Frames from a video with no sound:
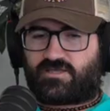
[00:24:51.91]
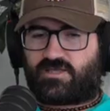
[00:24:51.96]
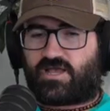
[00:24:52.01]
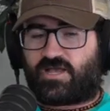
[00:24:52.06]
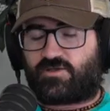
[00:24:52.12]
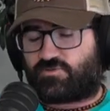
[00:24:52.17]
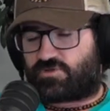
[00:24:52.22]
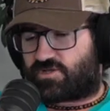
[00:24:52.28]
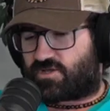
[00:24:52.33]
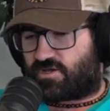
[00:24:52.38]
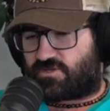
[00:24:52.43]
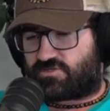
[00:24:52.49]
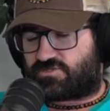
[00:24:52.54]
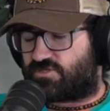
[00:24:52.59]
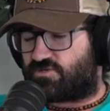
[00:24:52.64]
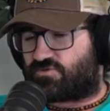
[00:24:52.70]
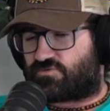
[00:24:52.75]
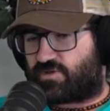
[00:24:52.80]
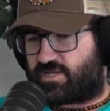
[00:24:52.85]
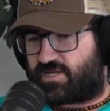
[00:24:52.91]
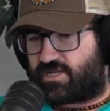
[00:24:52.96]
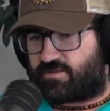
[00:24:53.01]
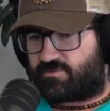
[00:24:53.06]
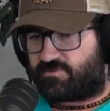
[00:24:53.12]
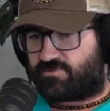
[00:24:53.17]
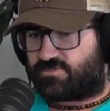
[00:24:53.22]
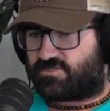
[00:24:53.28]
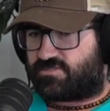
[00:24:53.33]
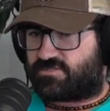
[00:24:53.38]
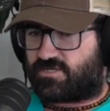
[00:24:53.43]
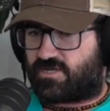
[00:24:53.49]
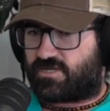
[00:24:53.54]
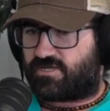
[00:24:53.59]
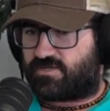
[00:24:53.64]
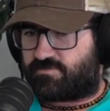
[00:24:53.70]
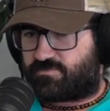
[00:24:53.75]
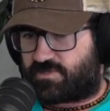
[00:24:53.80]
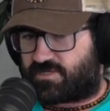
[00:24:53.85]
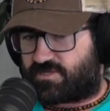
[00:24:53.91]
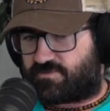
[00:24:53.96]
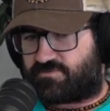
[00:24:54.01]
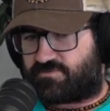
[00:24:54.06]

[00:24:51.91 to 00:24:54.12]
I would call Jill right now, but she's not going to pick up.